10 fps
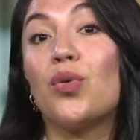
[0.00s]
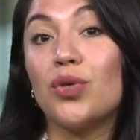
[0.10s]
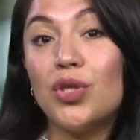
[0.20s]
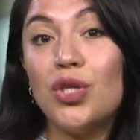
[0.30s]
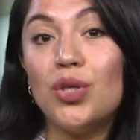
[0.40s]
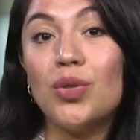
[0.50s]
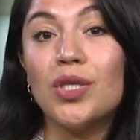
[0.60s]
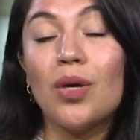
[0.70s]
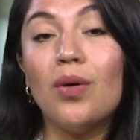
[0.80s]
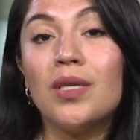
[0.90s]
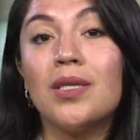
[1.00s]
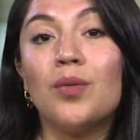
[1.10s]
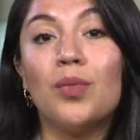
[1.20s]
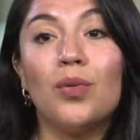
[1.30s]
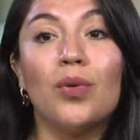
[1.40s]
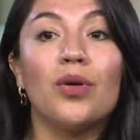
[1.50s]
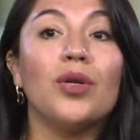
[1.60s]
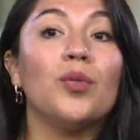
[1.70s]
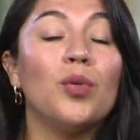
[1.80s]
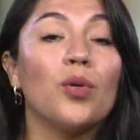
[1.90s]
in order to do so, as an
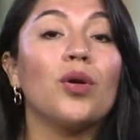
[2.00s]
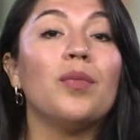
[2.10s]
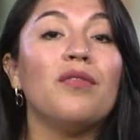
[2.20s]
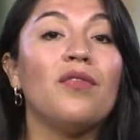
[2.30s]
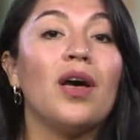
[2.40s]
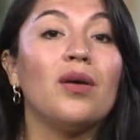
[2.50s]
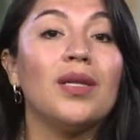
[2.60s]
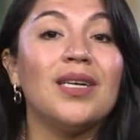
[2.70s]
employer may file